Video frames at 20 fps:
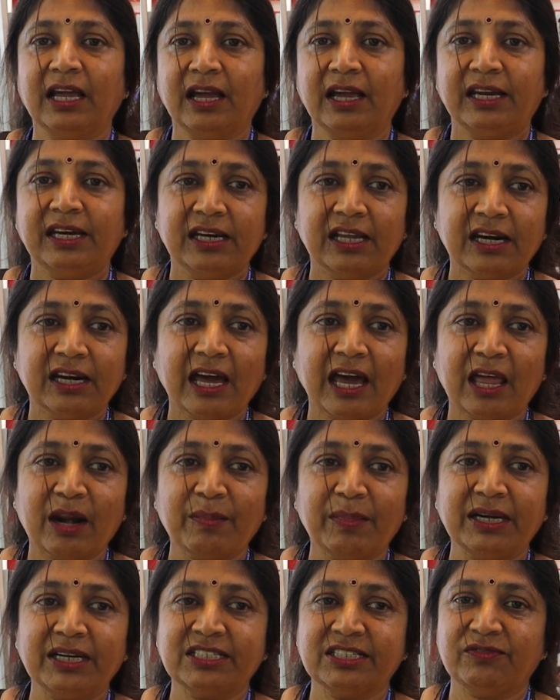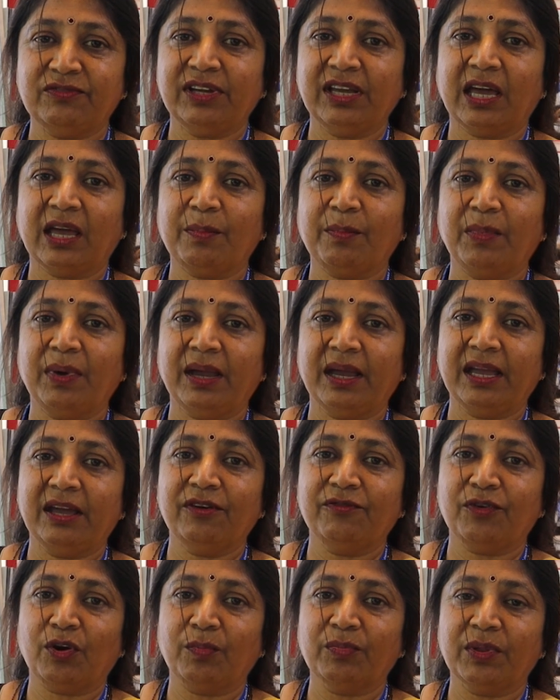inner garments we are
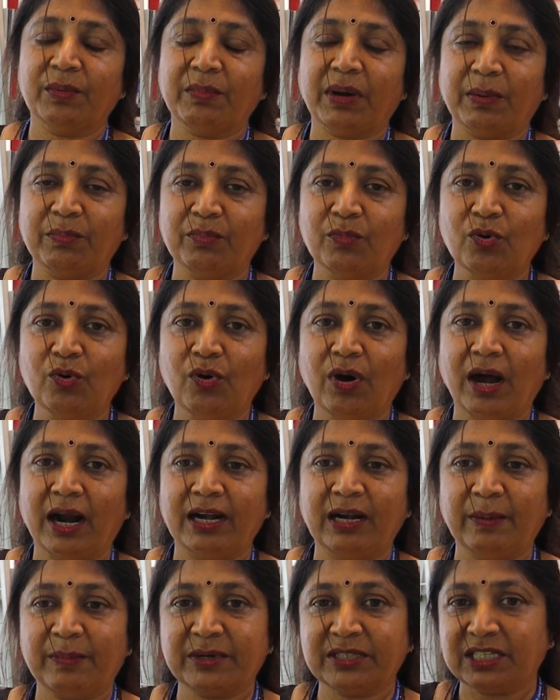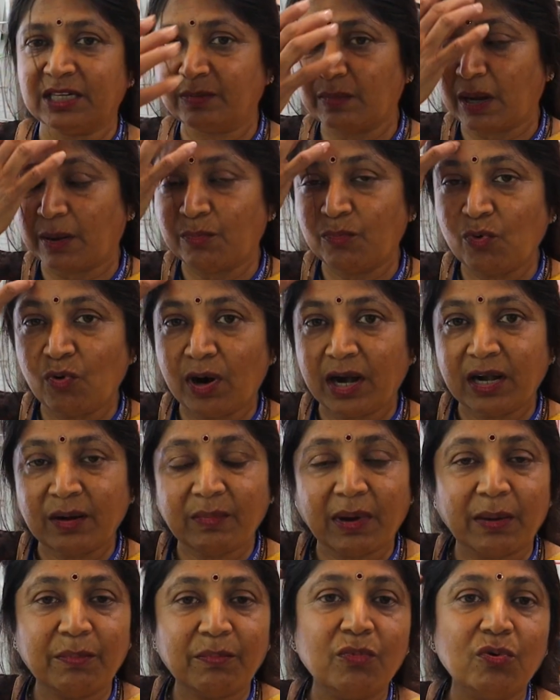making from the bamboo, 100% bamboo,
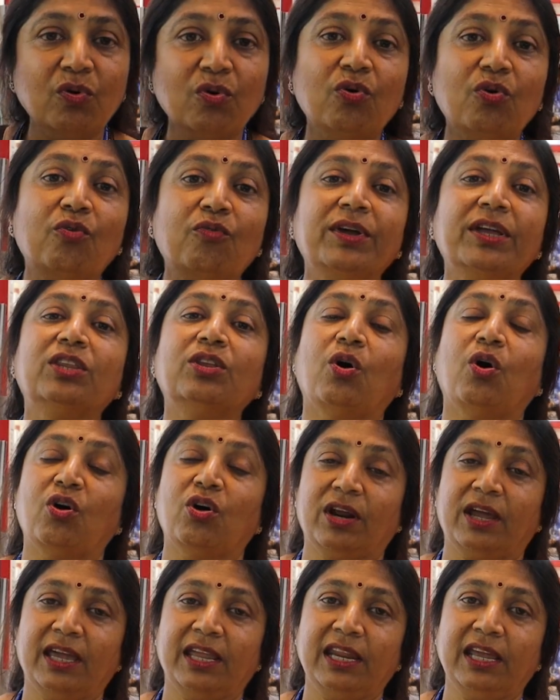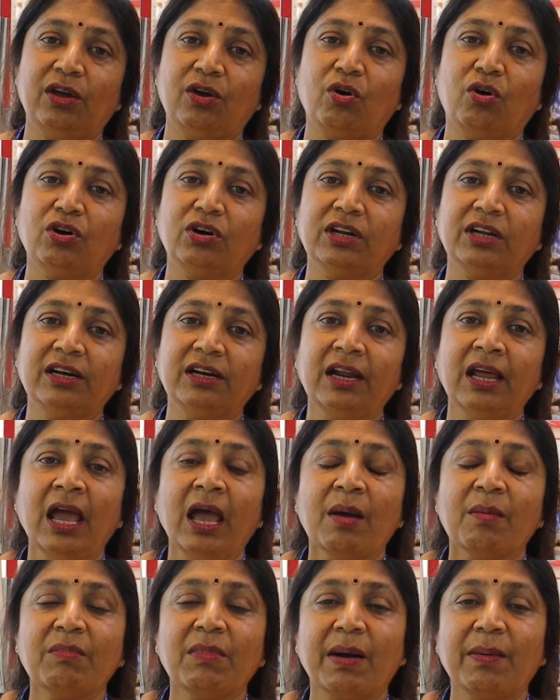and bamboo with organic cotton,
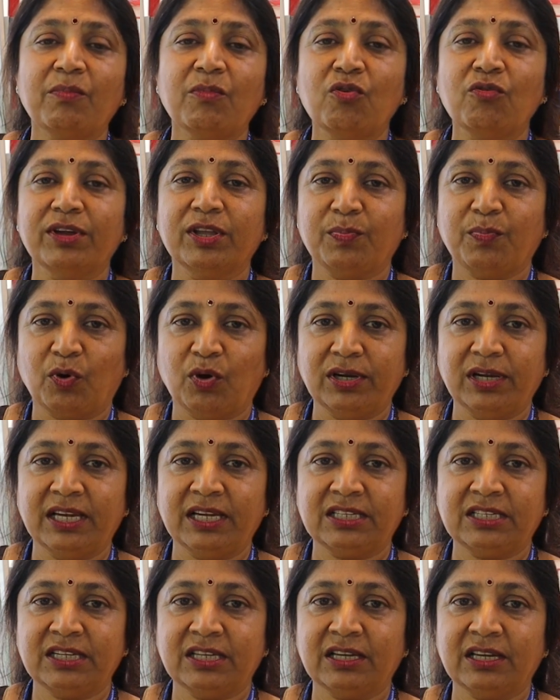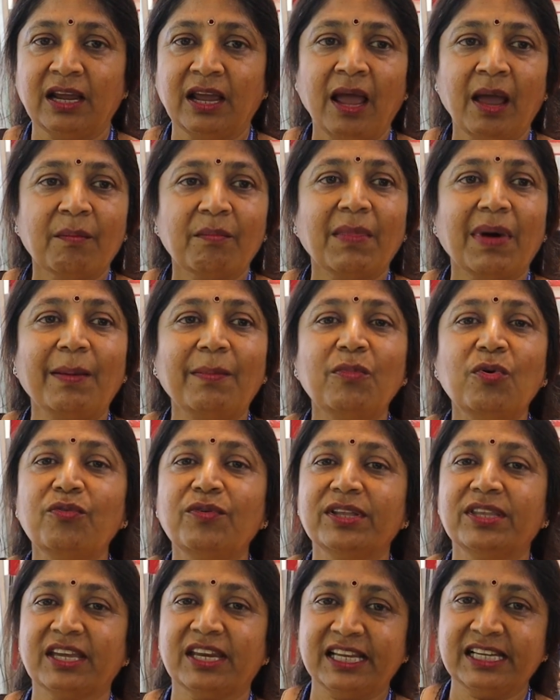bamboo with polyester, bamboo
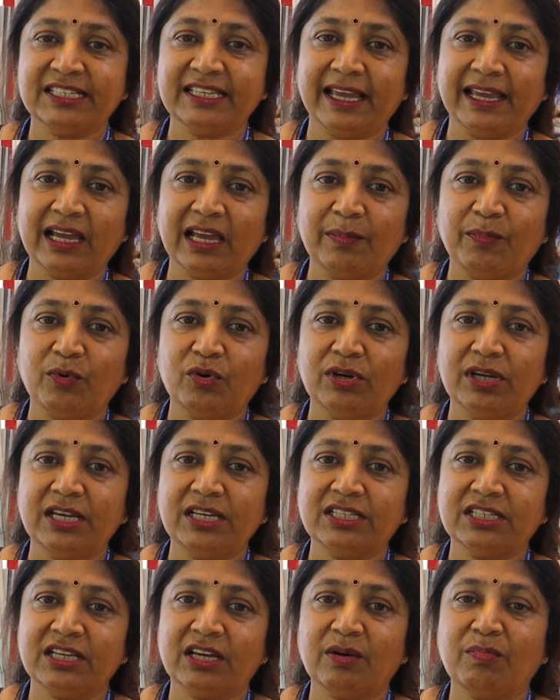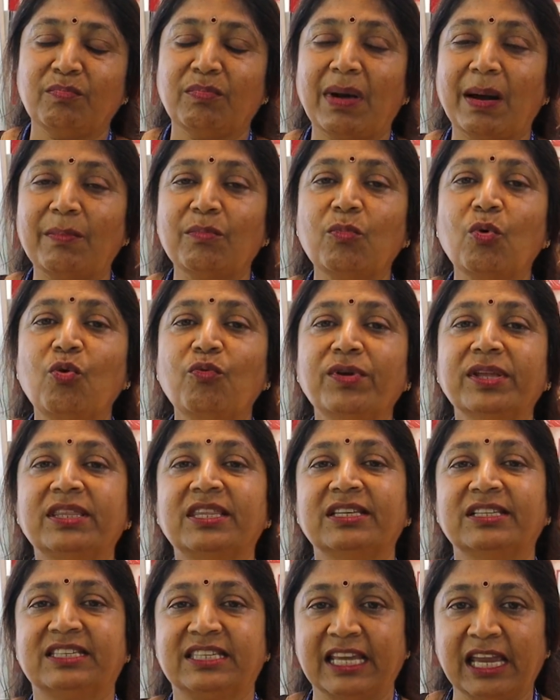with recycled polyester, bamboo
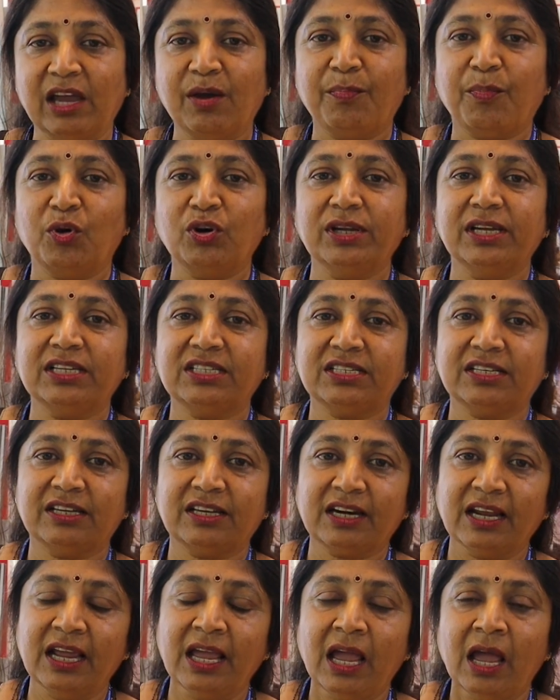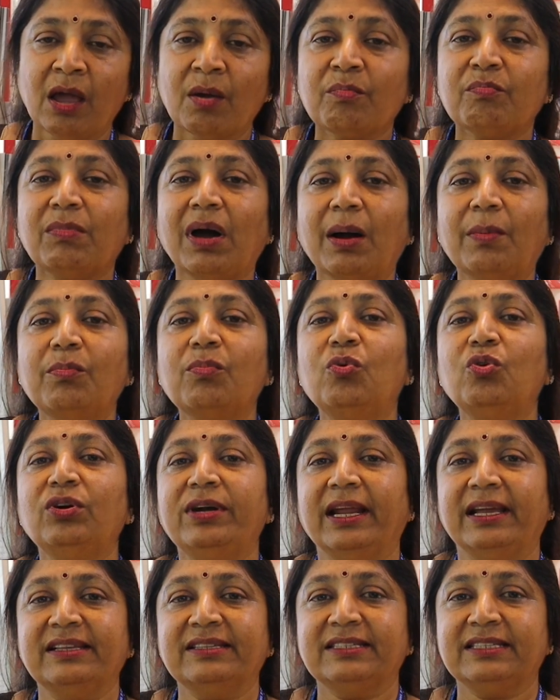with zinc polyester, bamboo
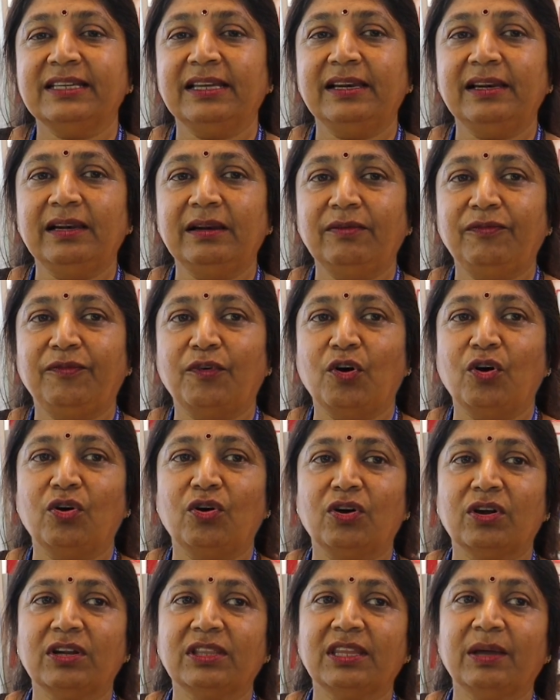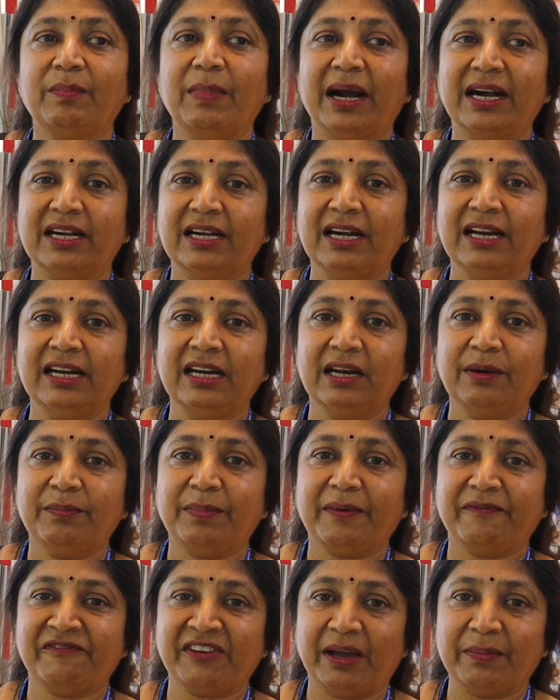tencel for the bed
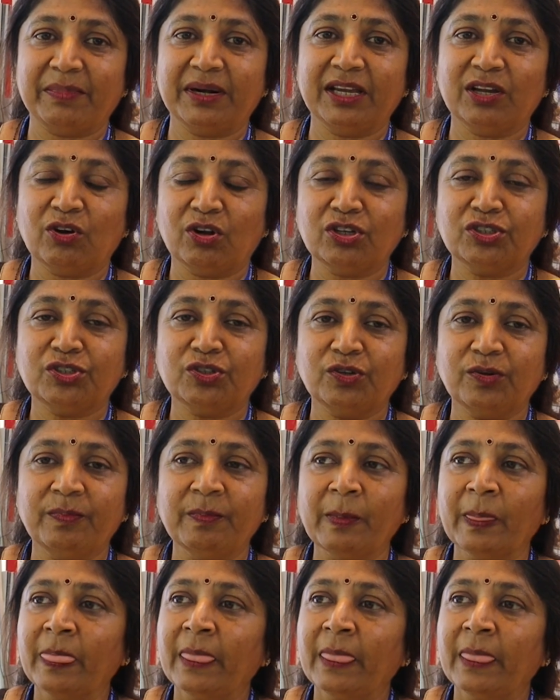linen fabric also,